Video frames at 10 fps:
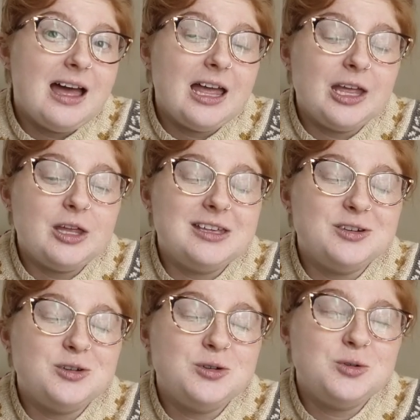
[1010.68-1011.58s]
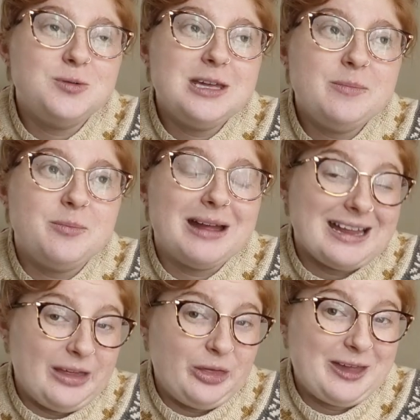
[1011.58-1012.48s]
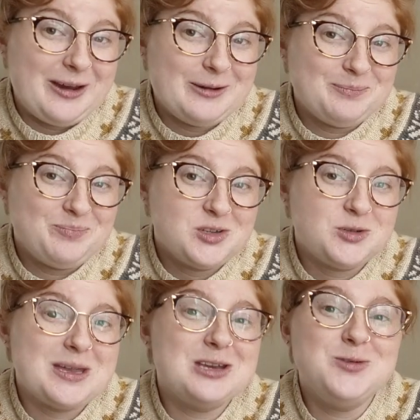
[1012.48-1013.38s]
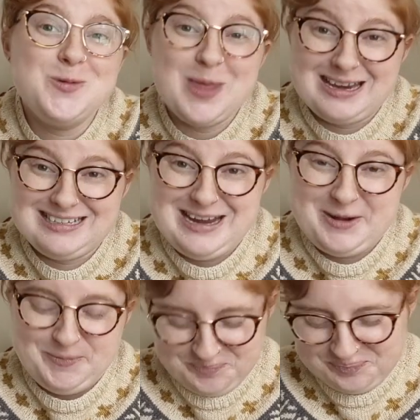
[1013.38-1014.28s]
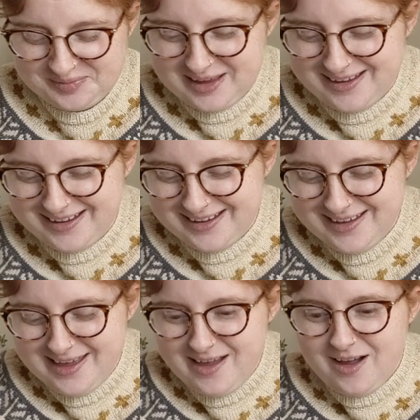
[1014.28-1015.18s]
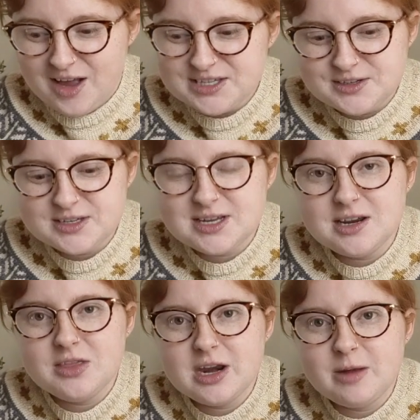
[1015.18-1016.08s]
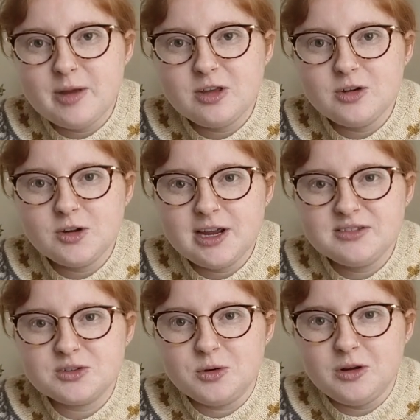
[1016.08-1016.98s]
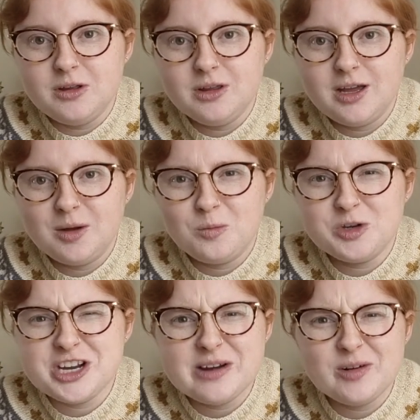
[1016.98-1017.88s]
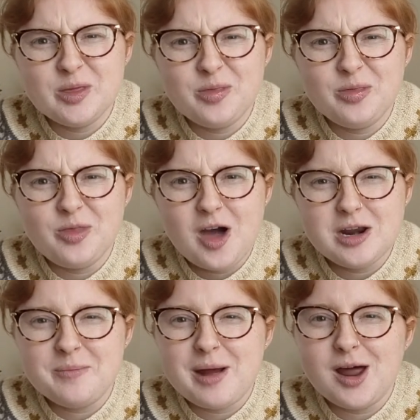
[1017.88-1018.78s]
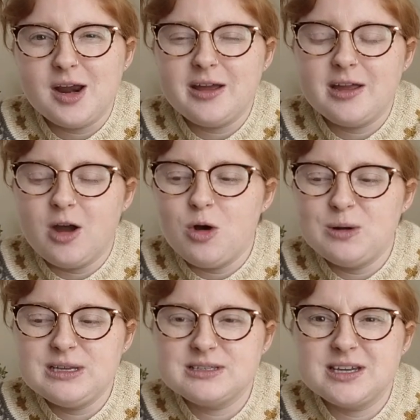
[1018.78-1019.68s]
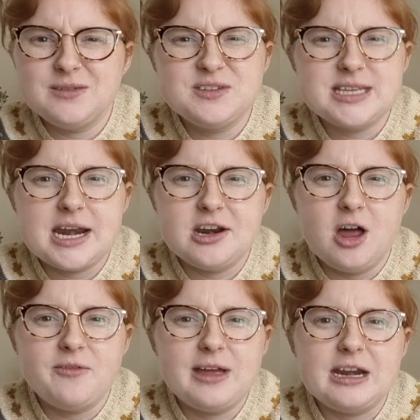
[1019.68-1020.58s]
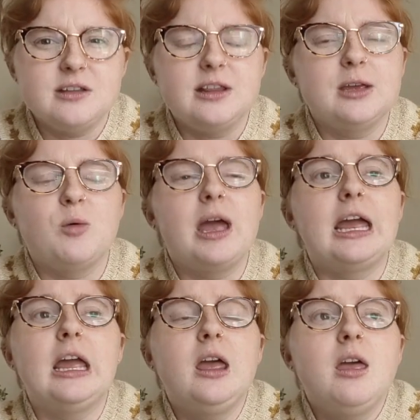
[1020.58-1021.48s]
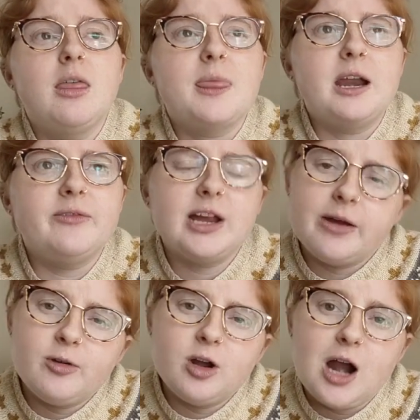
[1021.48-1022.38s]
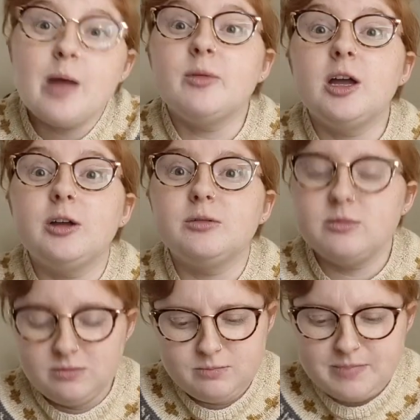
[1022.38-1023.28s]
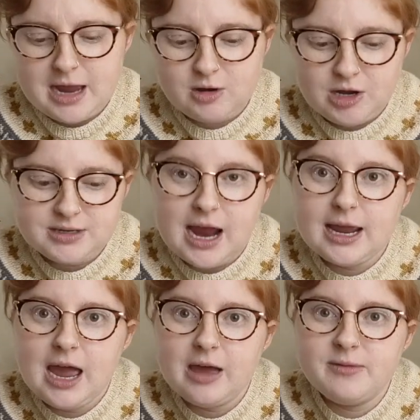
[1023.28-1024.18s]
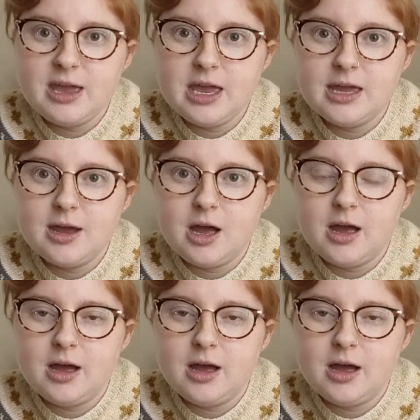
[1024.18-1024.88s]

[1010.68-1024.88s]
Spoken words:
I get to keep my healthcare, so I can do that now. Also decided that I might go to grad school, which I never thought about. I always kind of said in an offhandedly way that if I ever, I'm a background, I have a